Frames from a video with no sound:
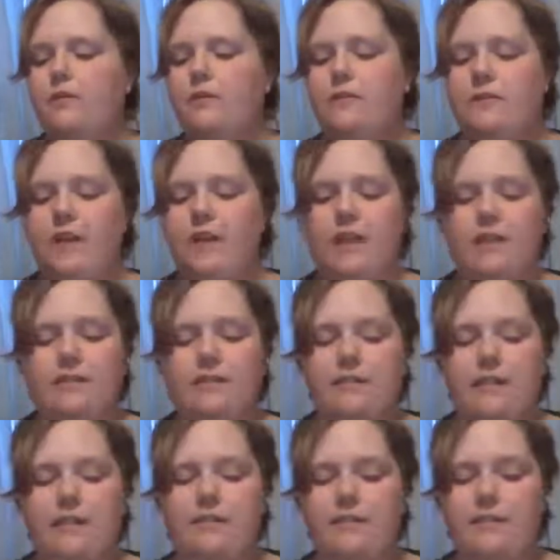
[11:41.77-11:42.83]
science
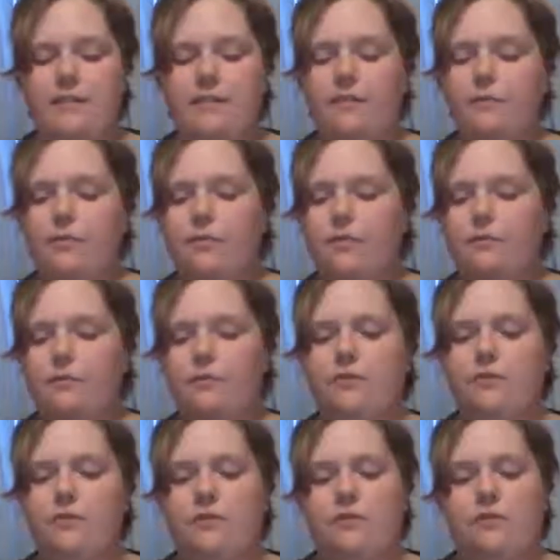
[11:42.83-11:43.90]
lessons we're
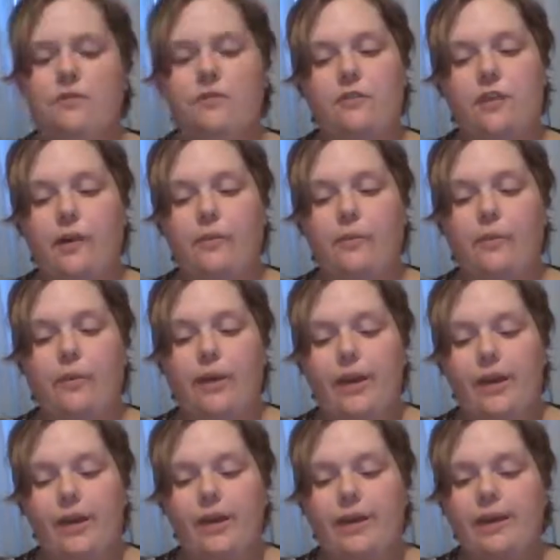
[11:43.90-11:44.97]
supposed to do that
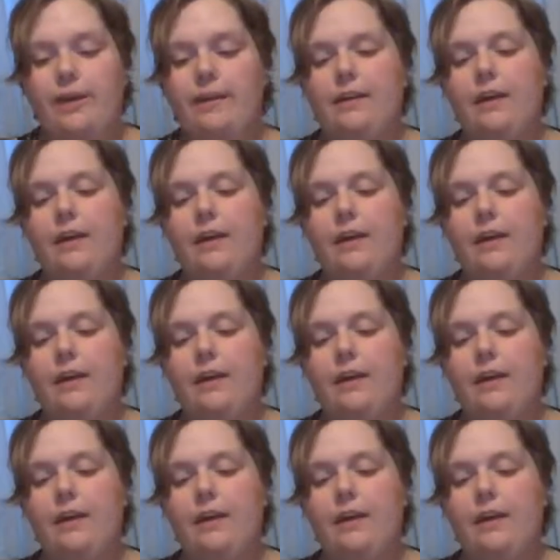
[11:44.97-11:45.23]
week.